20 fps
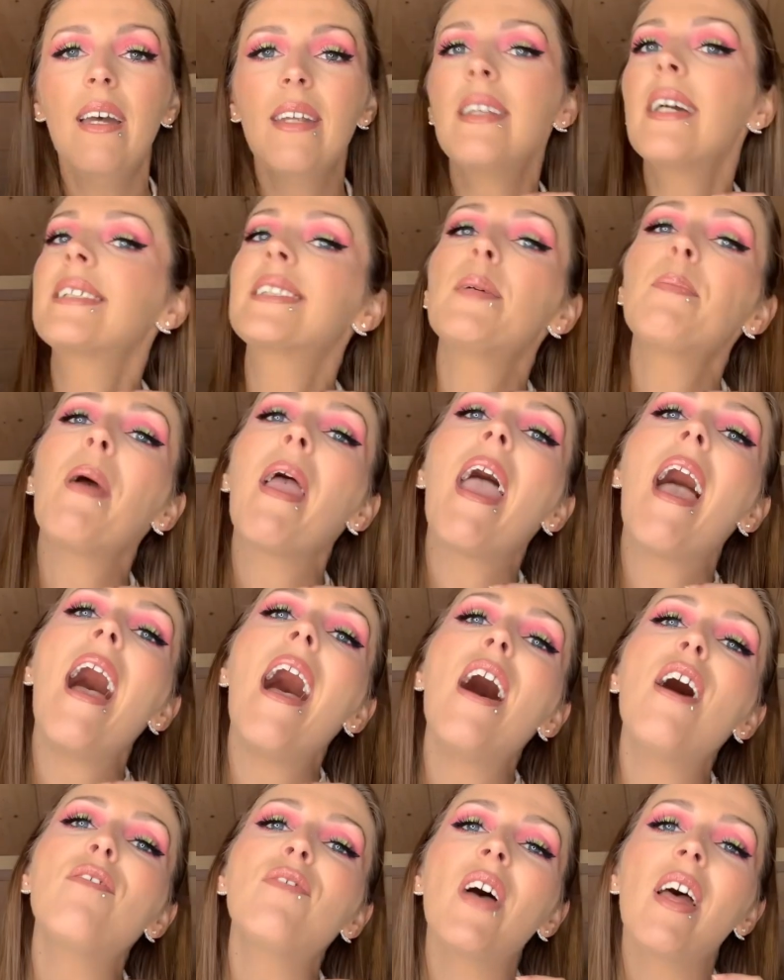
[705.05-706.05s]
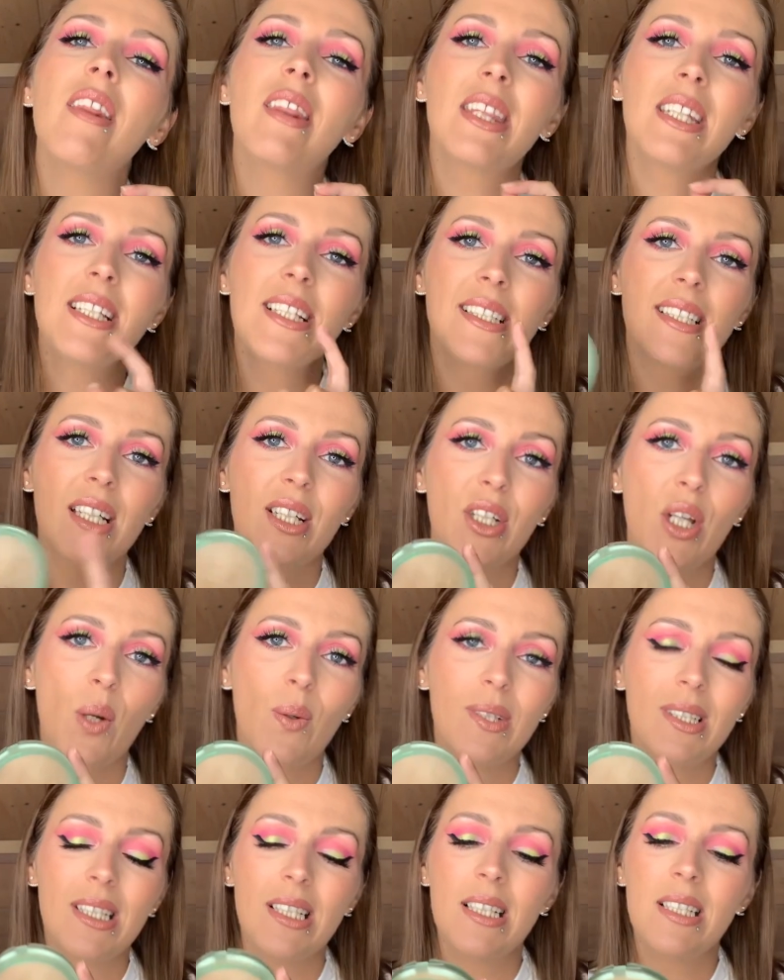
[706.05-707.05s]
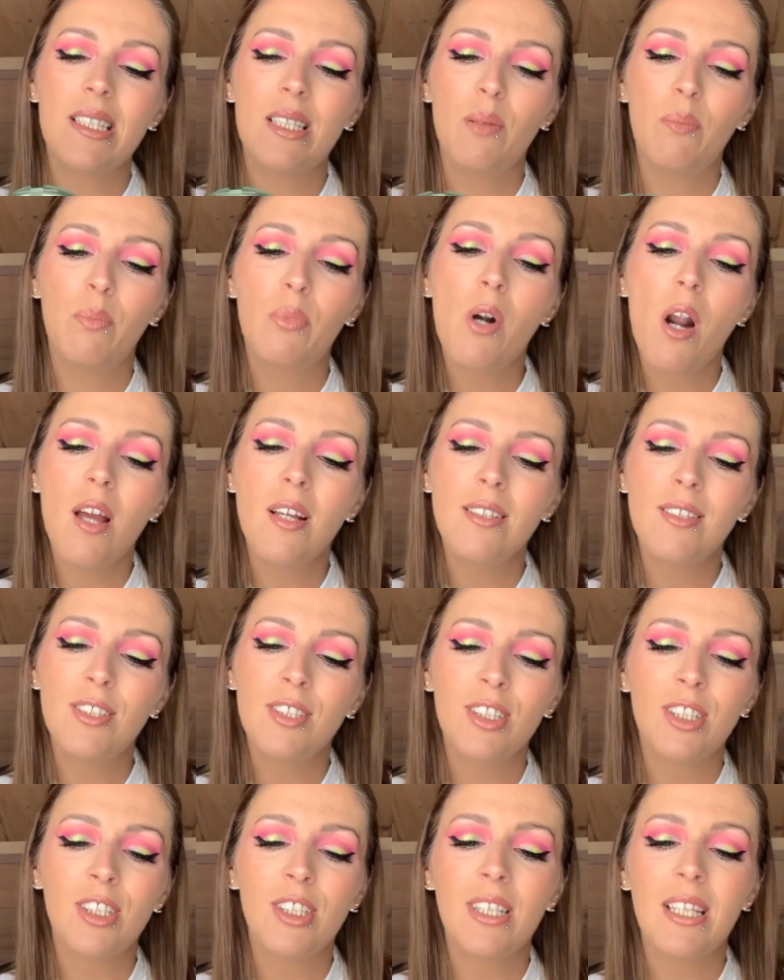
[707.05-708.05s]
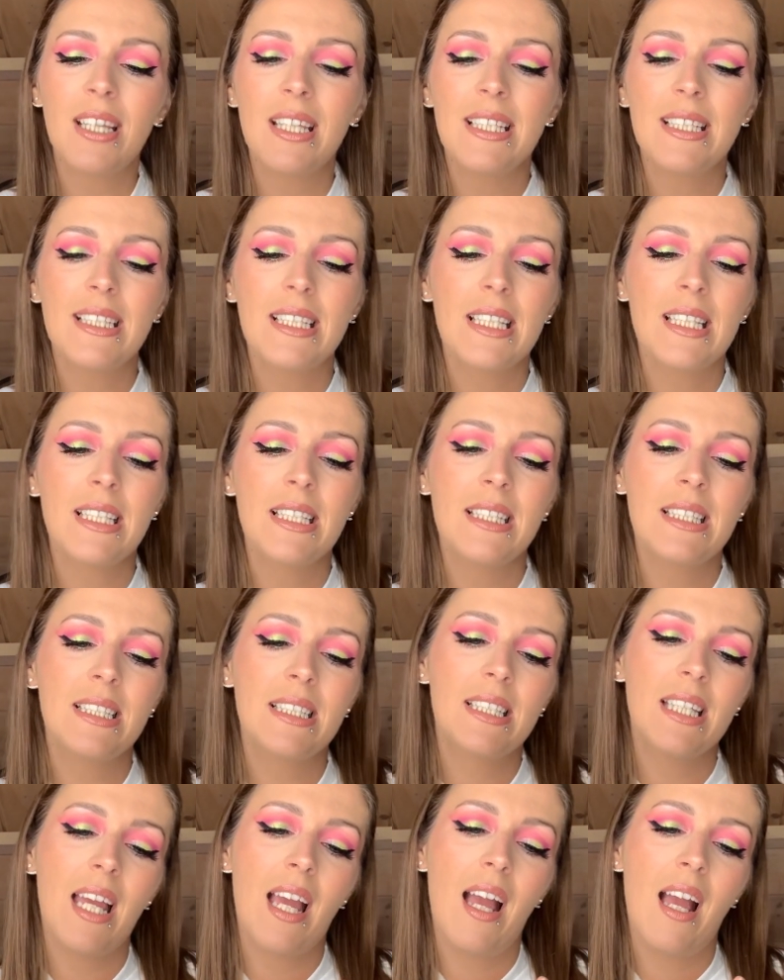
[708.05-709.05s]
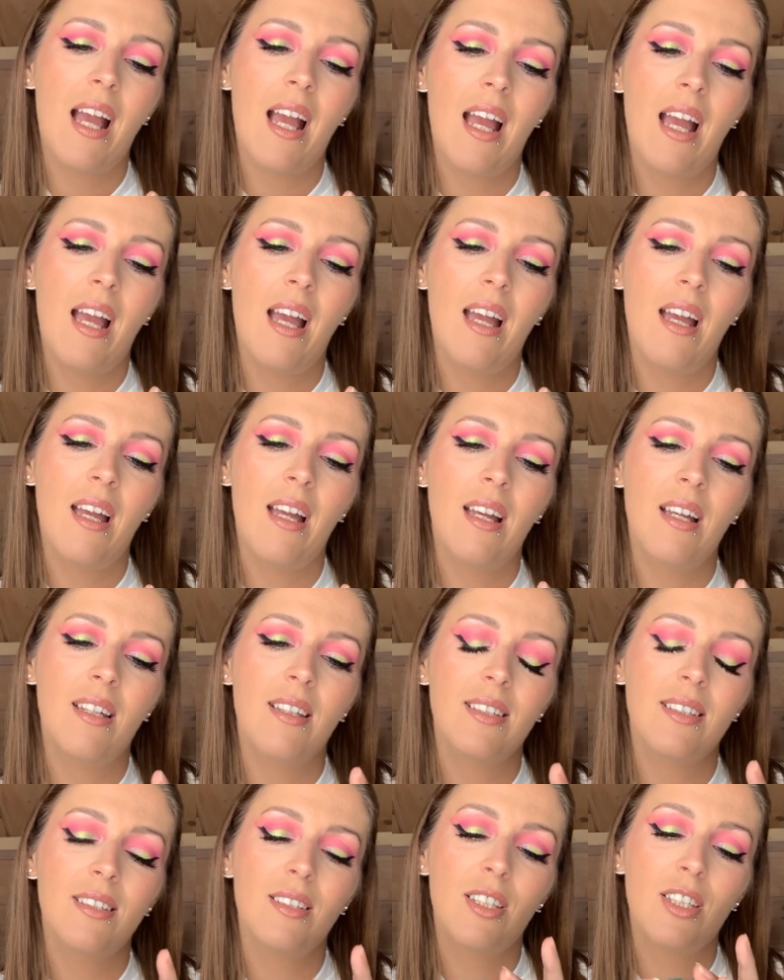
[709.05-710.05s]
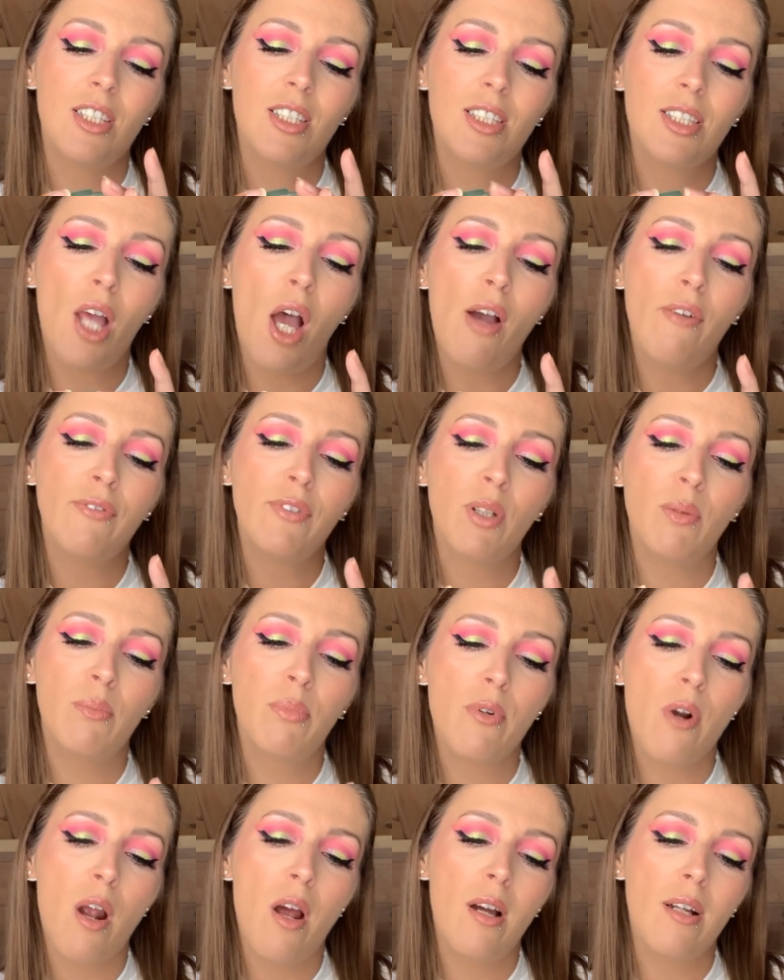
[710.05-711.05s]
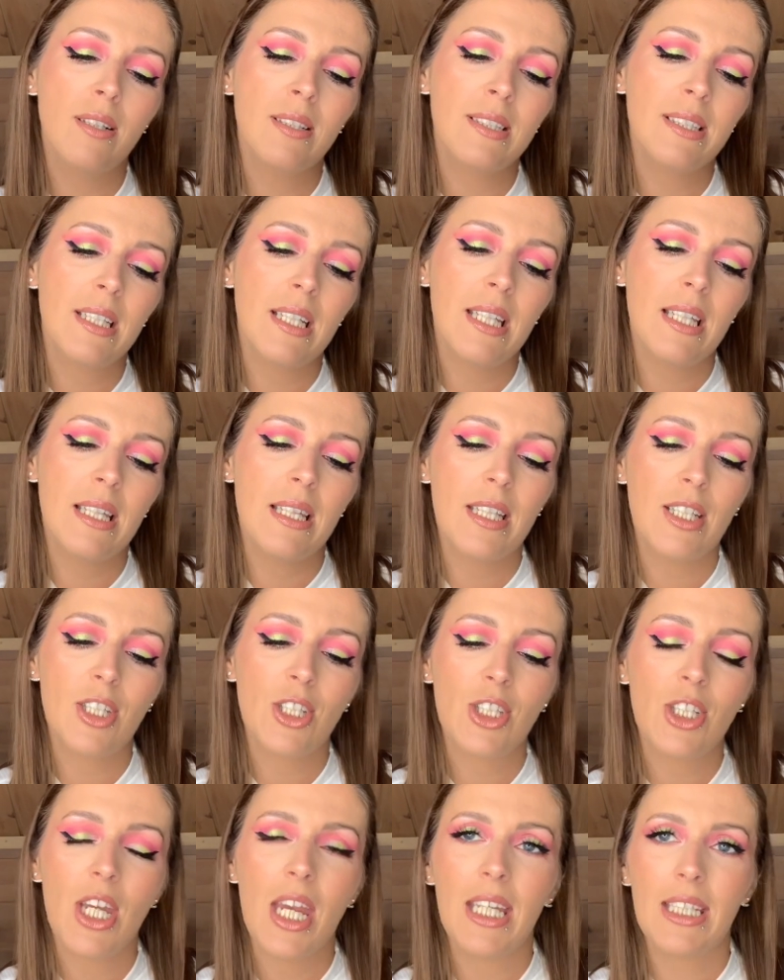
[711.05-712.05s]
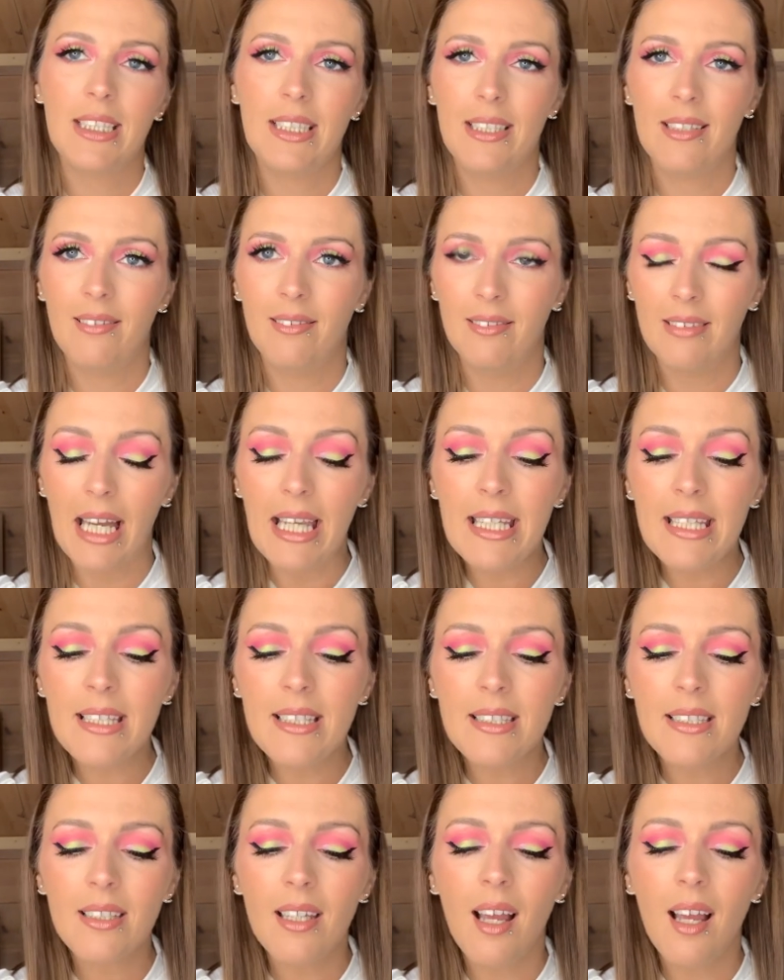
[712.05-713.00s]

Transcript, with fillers: Next up, I have this Kosas bronzer. This is uh, the soft bronze in the shade light.